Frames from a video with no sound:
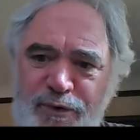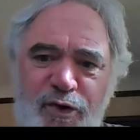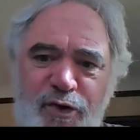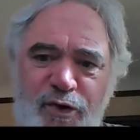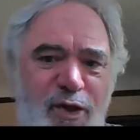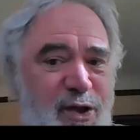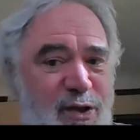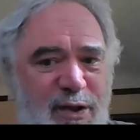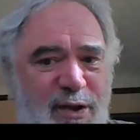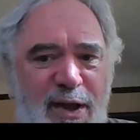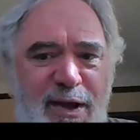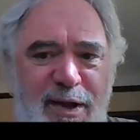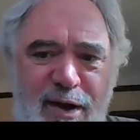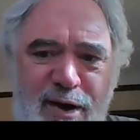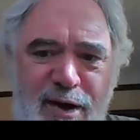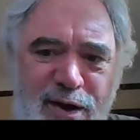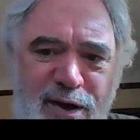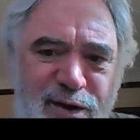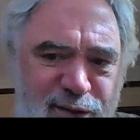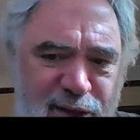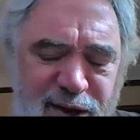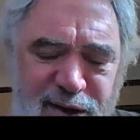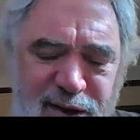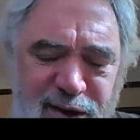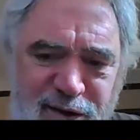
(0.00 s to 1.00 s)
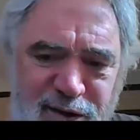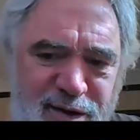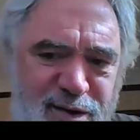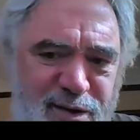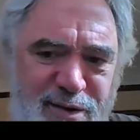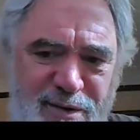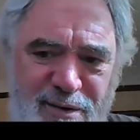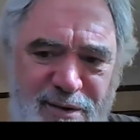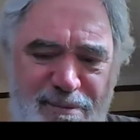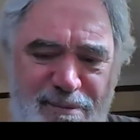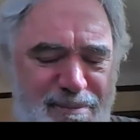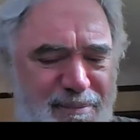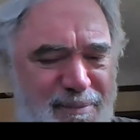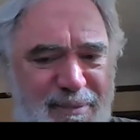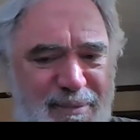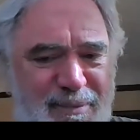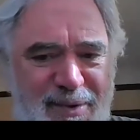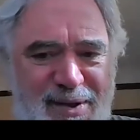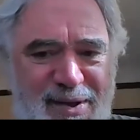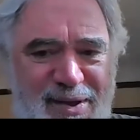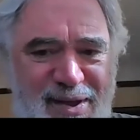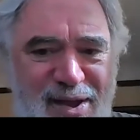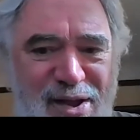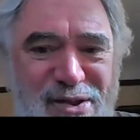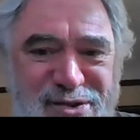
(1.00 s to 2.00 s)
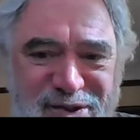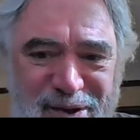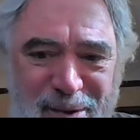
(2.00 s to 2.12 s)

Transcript: So they, they could they could in